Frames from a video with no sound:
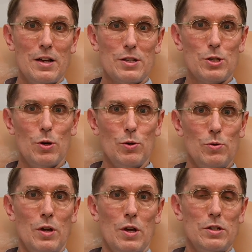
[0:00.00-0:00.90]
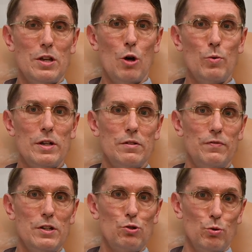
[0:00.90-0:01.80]
So no
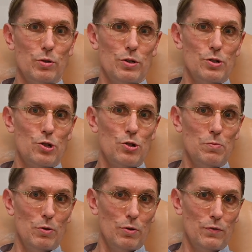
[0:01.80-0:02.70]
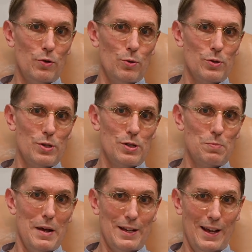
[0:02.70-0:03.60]
individual consumer, of course,
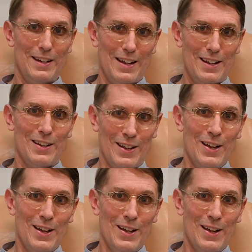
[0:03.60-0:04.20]
is making